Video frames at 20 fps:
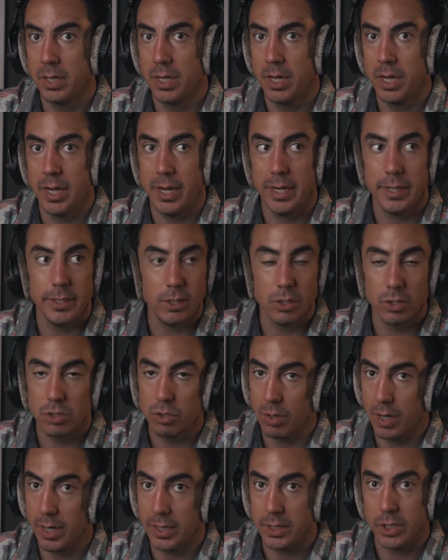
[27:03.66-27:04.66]
and you're
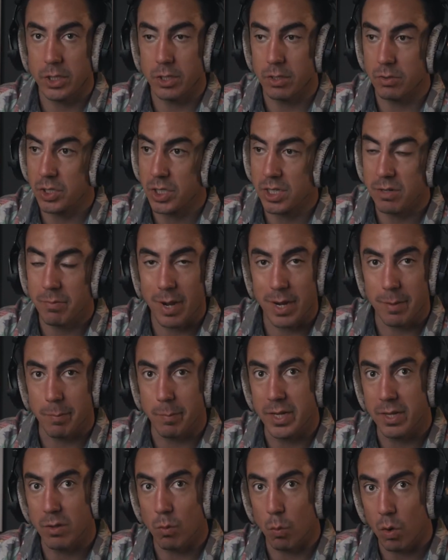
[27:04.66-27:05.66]
trying, you know, she might be
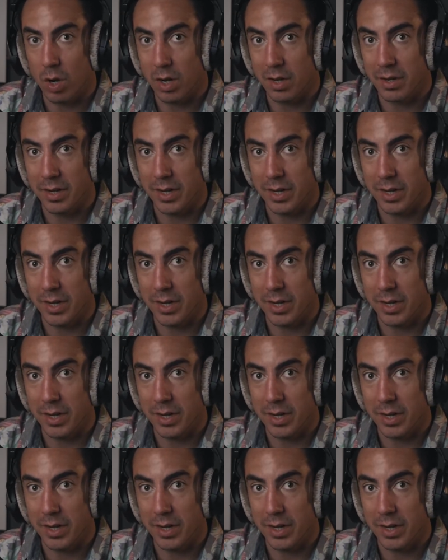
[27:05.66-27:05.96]
the one